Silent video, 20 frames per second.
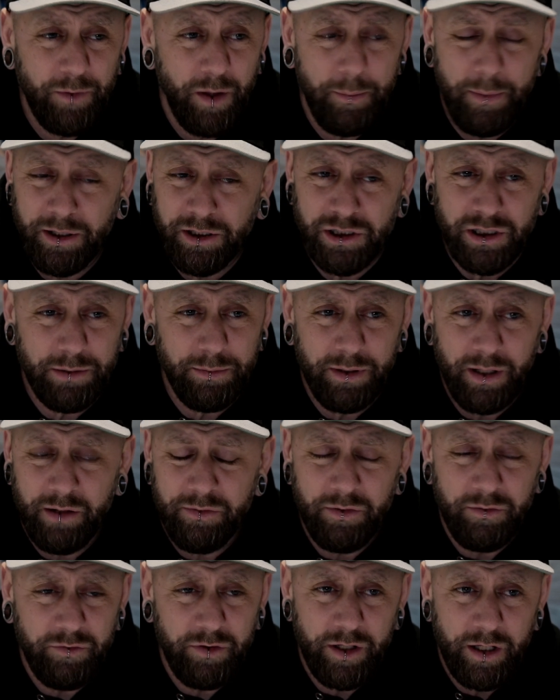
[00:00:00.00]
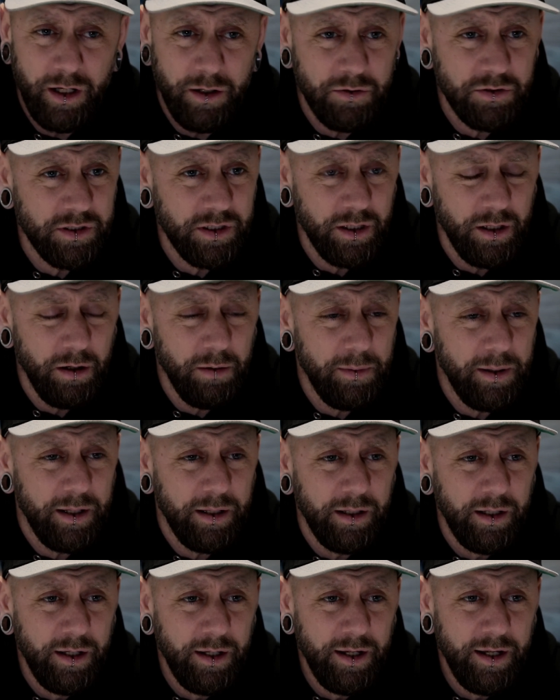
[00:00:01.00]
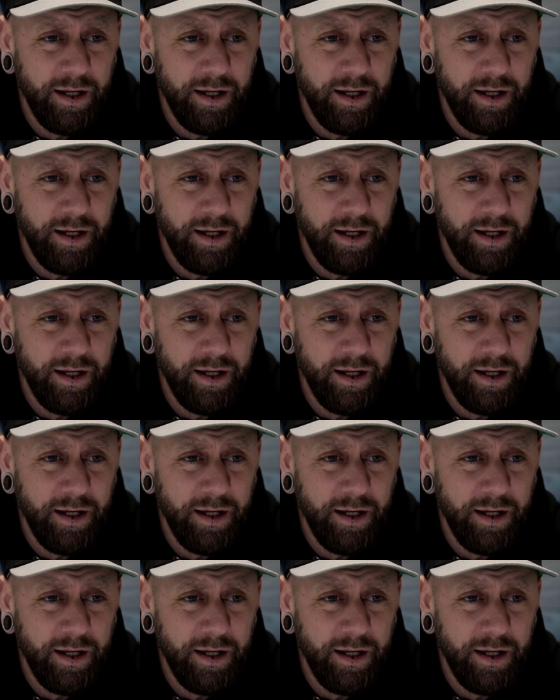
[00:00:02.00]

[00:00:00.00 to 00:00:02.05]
I mention them enough in videos, you know what I mean?